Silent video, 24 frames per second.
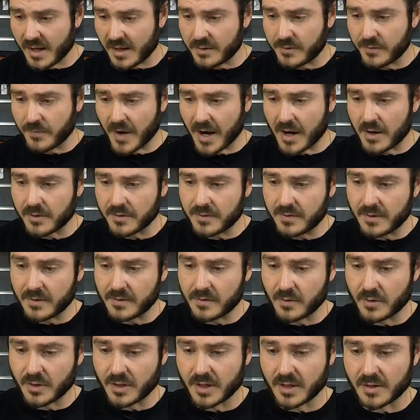as far as the
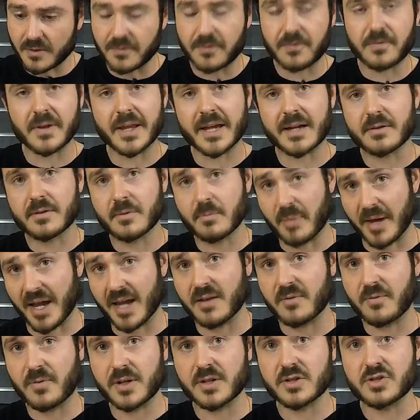sort of flecked
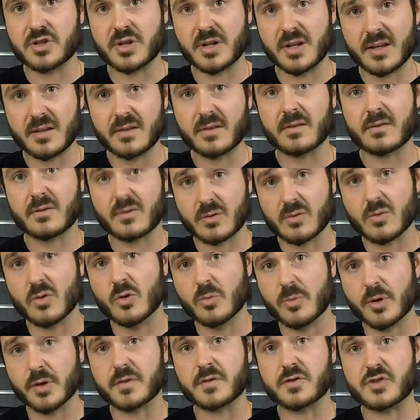paint finish, it is
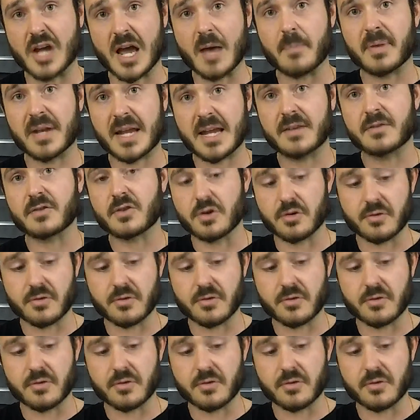almost Japanese